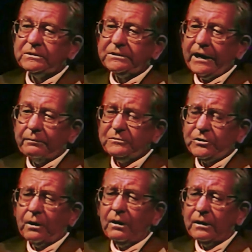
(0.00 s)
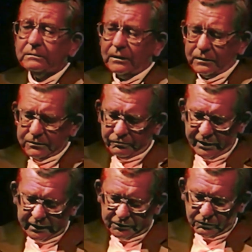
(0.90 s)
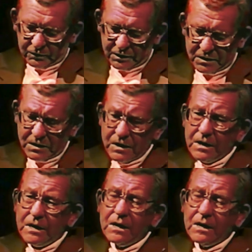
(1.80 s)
He was captured on Corregidor